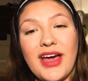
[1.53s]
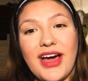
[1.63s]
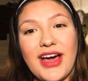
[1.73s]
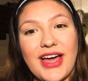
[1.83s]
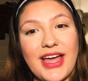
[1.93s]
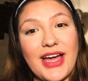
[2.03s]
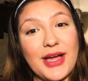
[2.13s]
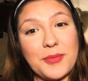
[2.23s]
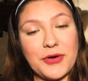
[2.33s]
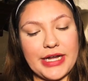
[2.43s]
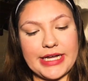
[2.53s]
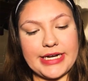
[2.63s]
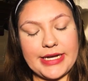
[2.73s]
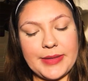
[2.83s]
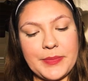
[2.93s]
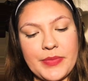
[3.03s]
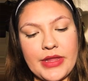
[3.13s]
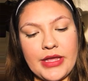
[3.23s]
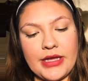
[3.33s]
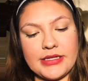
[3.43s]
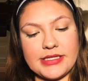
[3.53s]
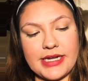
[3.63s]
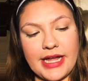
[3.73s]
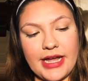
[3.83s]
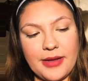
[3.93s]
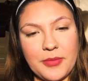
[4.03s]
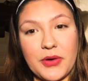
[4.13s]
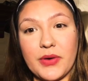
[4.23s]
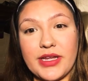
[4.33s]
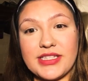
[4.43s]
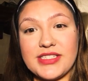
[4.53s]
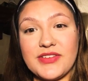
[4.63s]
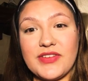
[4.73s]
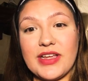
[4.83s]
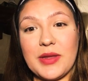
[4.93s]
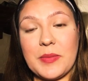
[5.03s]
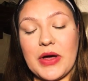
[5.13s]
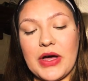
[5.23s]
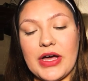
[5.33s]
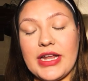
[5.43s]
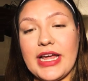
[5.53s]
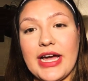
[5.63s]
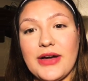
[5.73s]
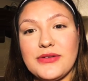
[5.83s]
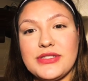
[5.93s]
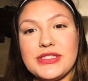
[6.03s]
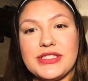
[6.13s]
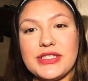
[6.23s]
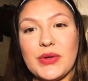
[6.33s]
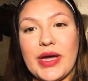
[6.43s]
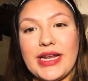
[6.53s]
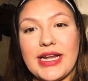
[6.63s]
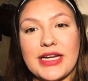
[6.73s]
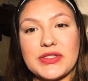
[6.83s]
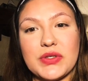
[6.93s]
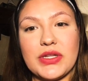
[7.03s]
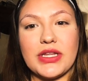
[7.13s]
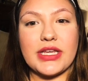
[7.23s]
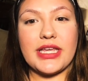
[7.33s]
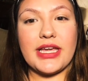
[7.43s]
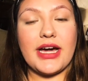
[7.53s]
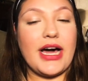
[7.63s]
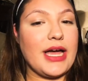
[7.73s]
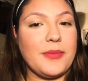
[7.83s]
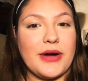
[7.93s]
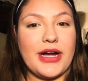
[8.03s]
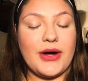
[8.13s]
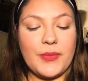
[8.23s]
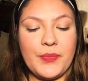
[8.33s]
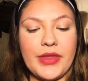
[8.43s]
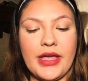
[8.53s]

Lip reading: Hi, I'm Brianna. Today I'm going to film on how to do a natural looking eyebrow.